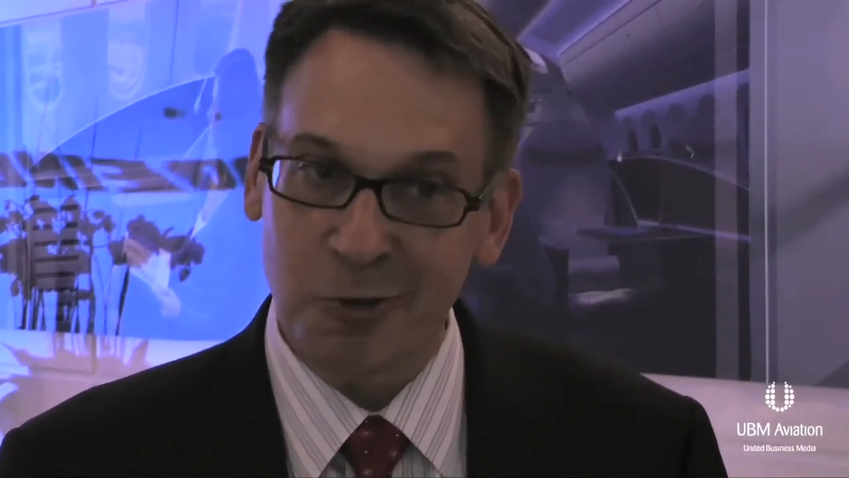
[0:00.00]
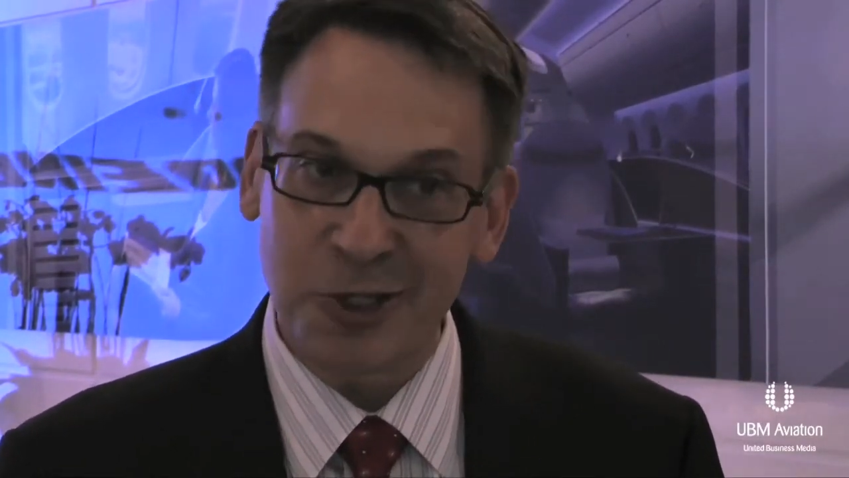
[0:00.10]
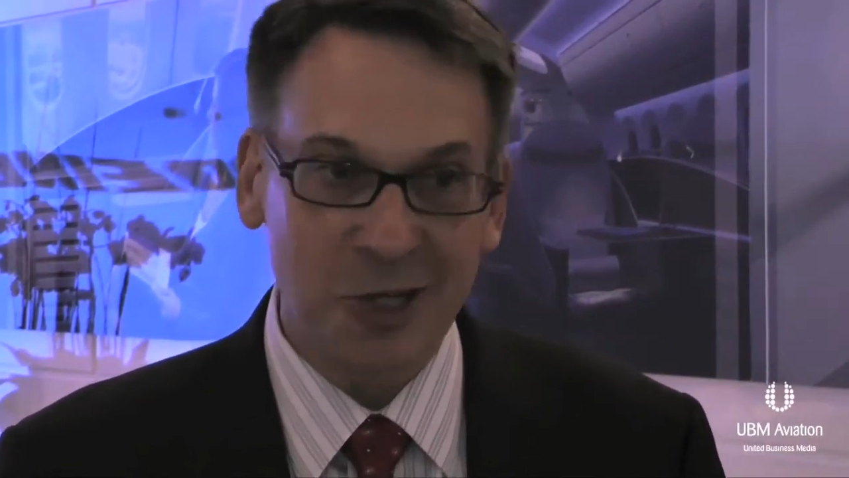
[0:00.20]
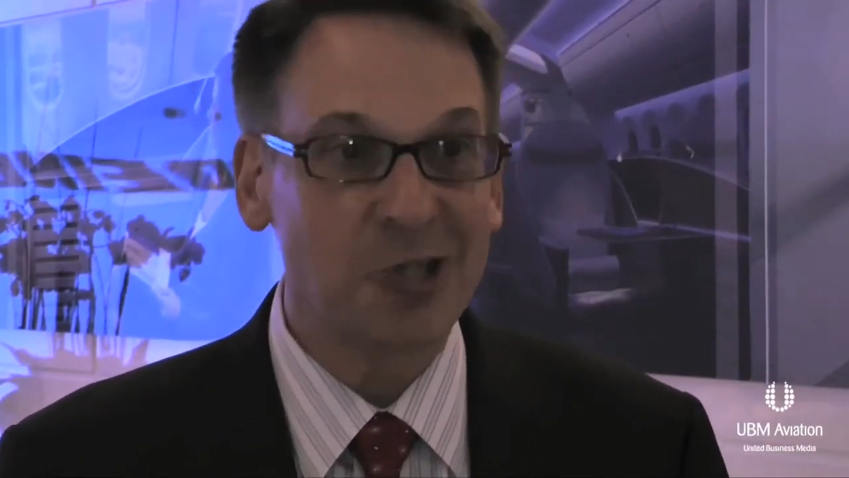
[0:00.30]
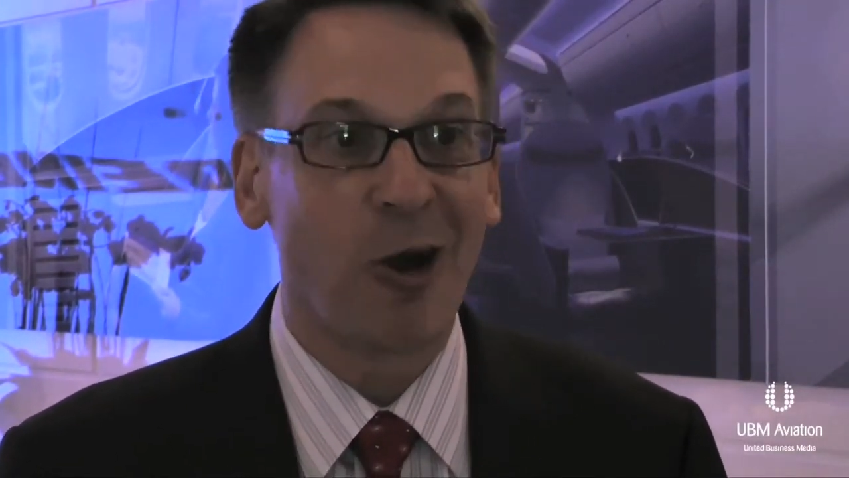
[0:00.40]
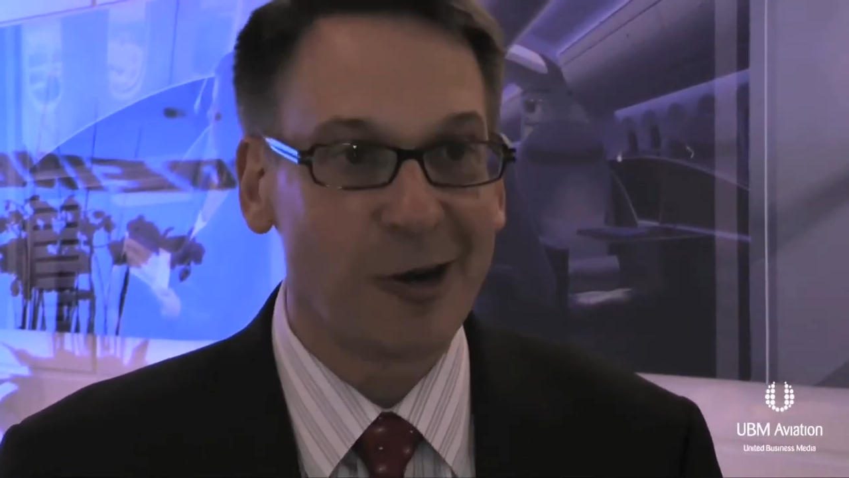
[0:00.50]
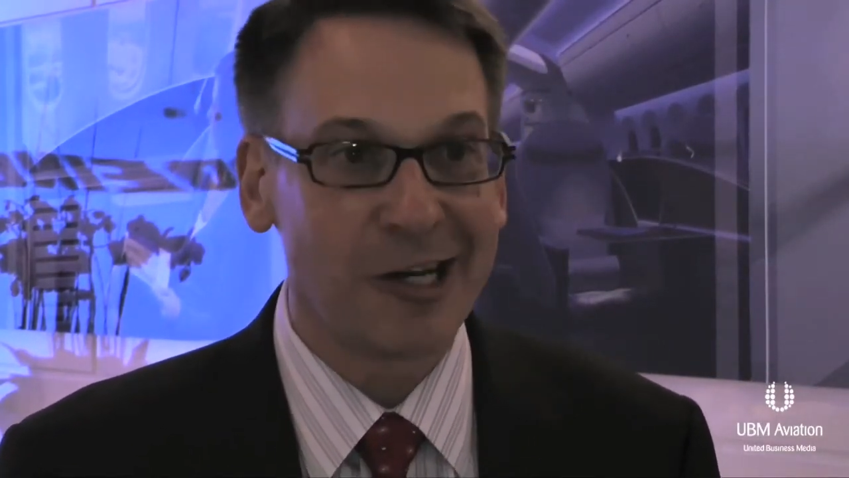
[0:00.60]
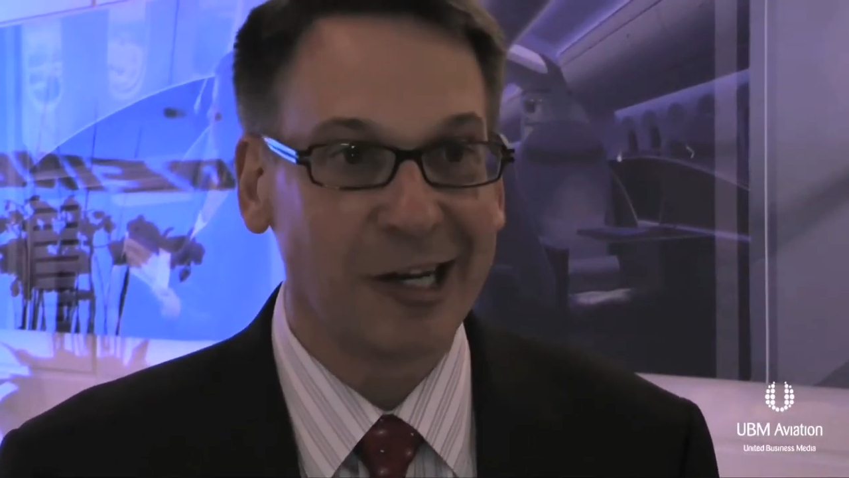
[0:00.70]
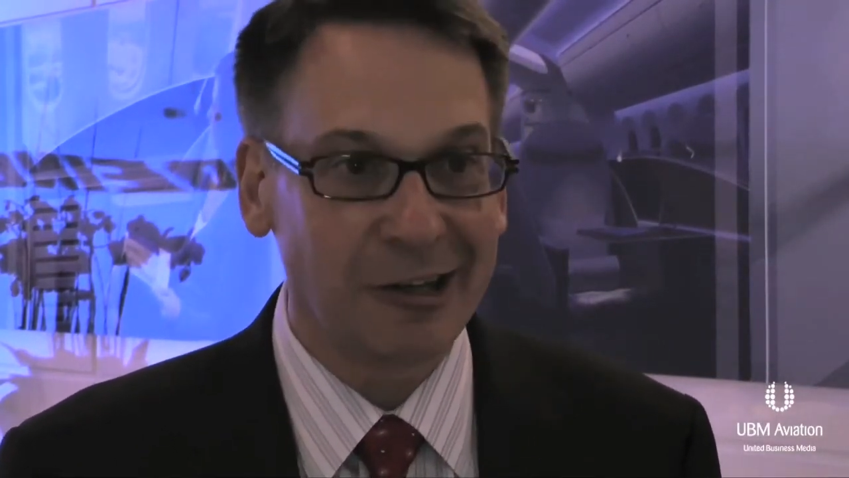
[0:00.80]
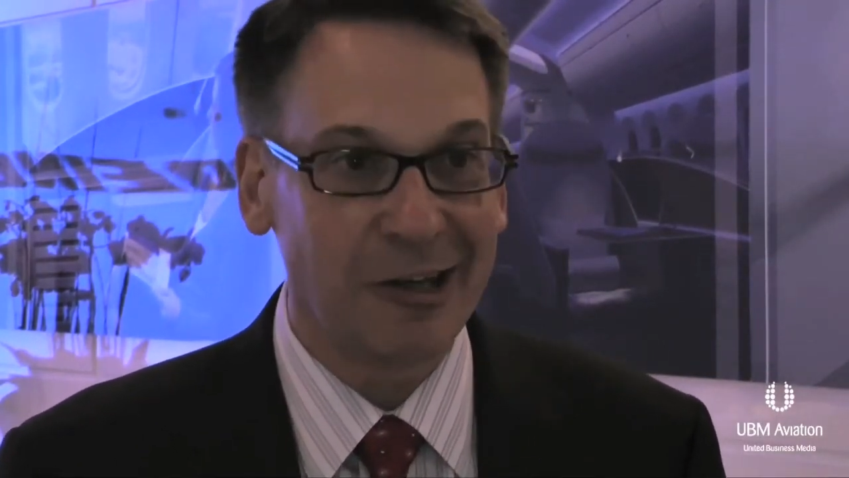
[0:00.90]
it was just
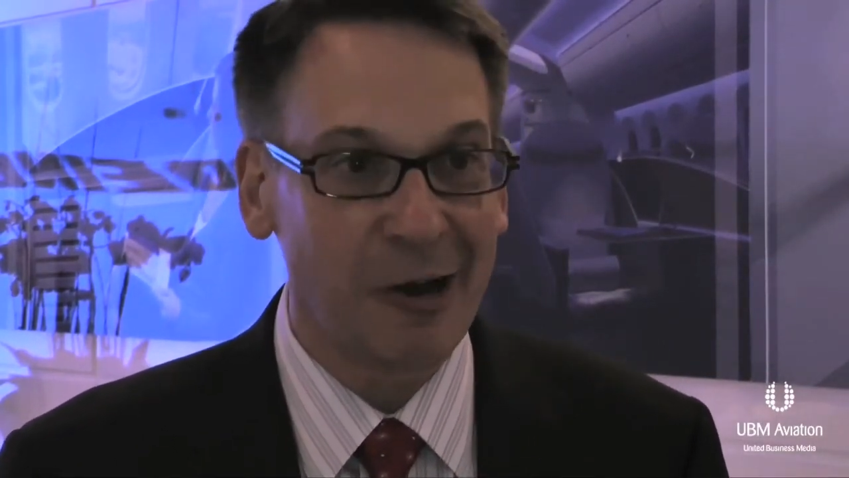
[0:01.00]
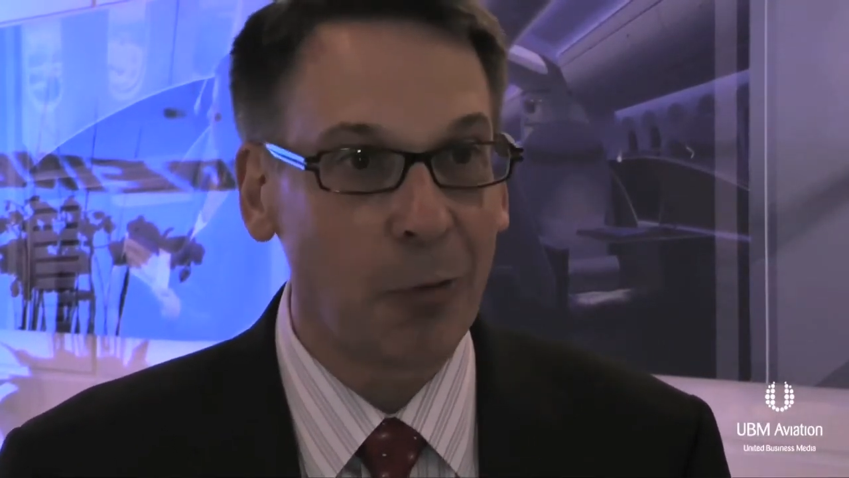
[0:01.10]
hard to get the